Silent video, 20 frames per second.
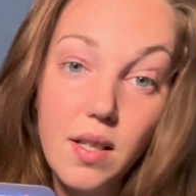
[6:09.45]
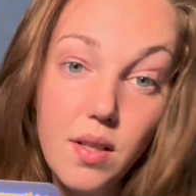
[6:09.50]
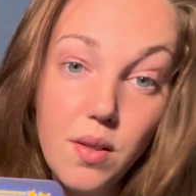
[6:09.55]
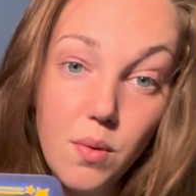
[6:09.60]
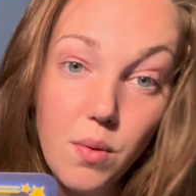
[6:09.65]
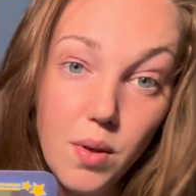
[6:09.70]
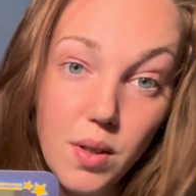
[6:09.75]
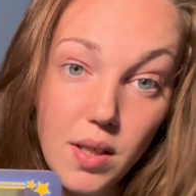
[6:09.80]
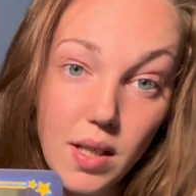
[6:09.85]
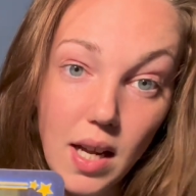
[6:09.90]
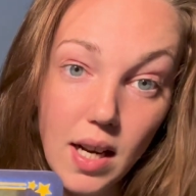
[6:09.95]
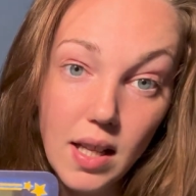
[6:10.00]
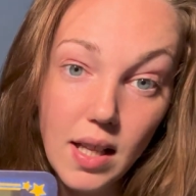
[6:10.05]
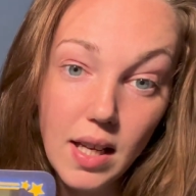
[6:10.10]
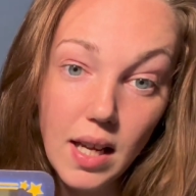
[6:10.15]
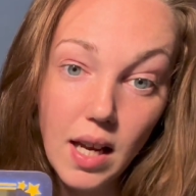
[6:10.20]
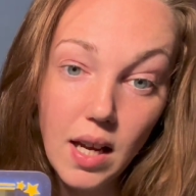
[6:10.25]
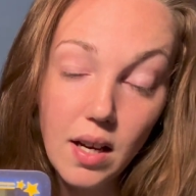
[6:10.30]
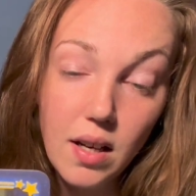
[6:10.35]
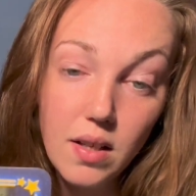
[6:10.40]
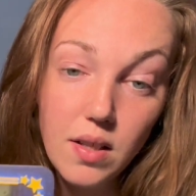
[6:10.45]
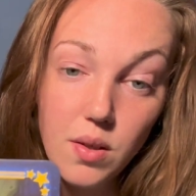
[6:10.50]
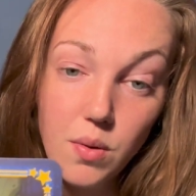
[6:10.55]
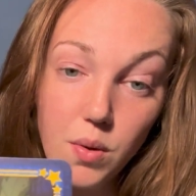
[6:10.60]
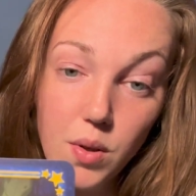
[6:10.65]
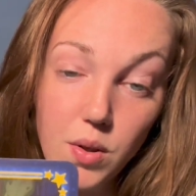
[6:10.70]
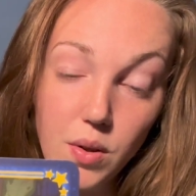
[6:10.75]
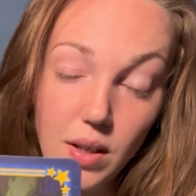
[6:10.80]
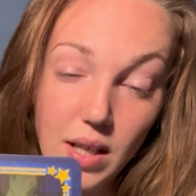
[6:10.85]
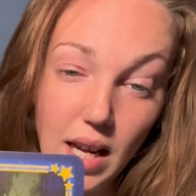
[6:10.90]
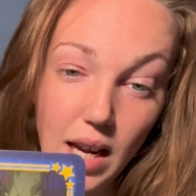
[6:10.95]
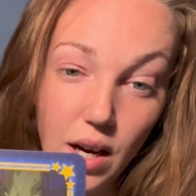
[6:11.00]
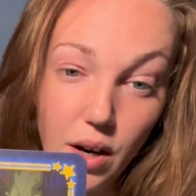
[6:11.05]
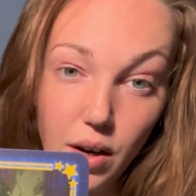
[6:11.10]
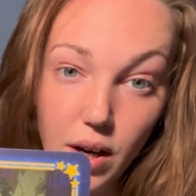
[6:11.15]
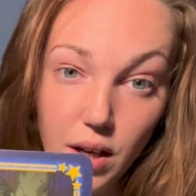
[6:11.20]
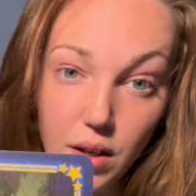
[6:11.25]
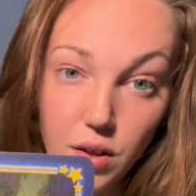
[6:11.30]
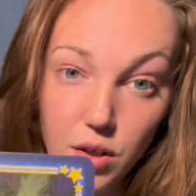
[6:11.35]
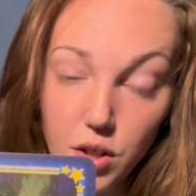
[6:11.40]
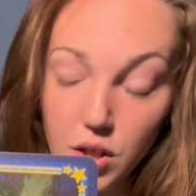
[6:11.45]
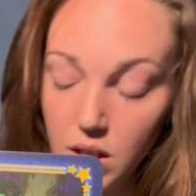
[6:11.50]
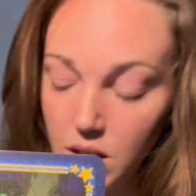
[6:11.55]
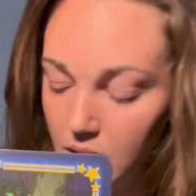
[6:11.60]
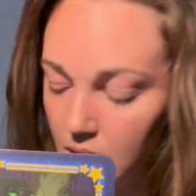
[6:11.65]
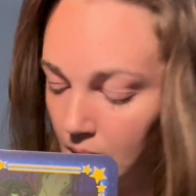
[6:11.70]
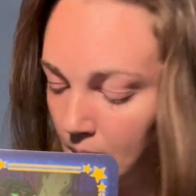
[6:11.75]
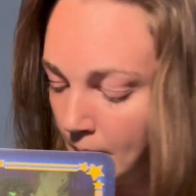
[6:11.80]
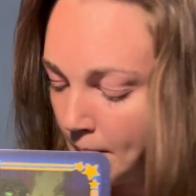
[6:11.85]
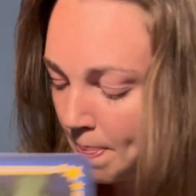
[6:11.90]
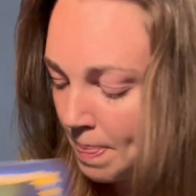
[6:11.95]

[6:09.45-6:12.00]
Swords are like air energy,